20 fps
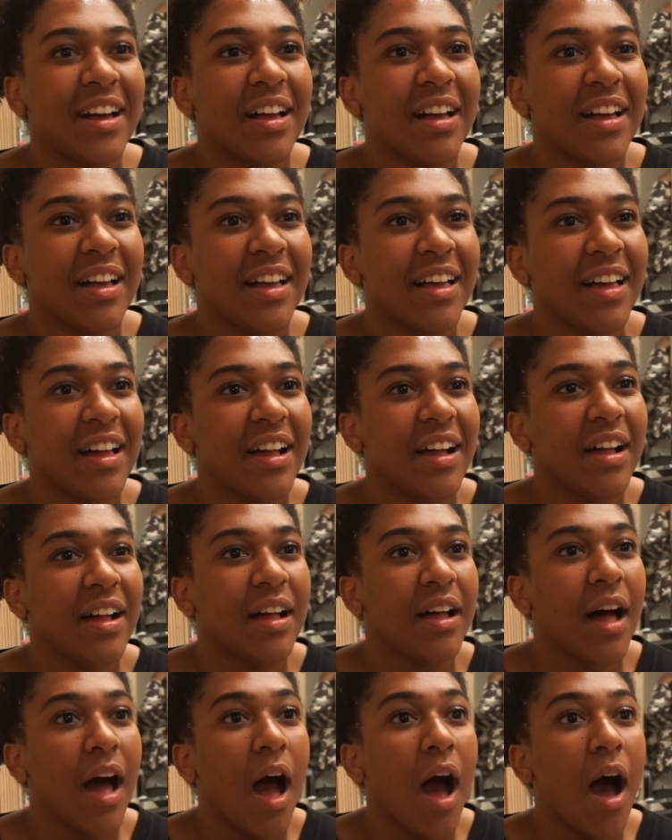Did you
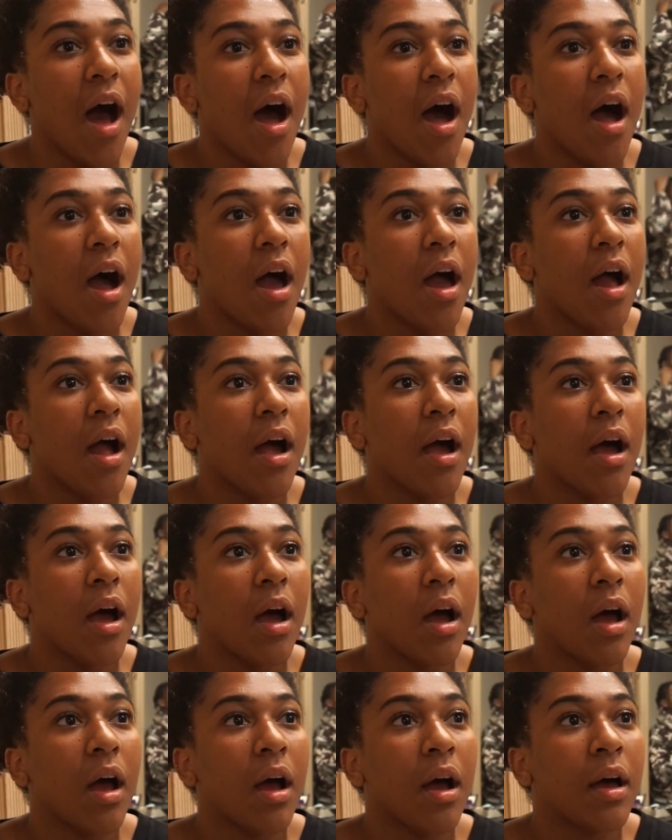like throw some red in
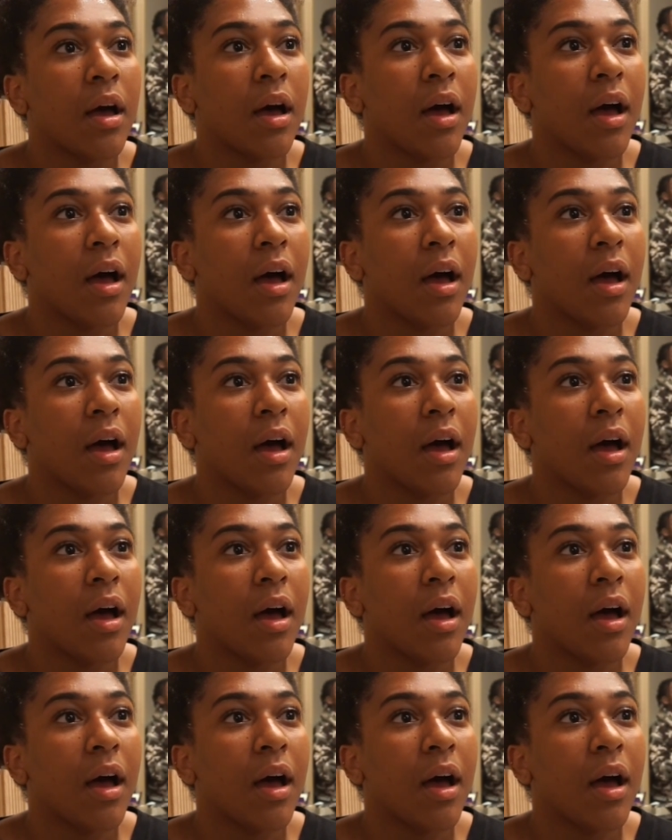there?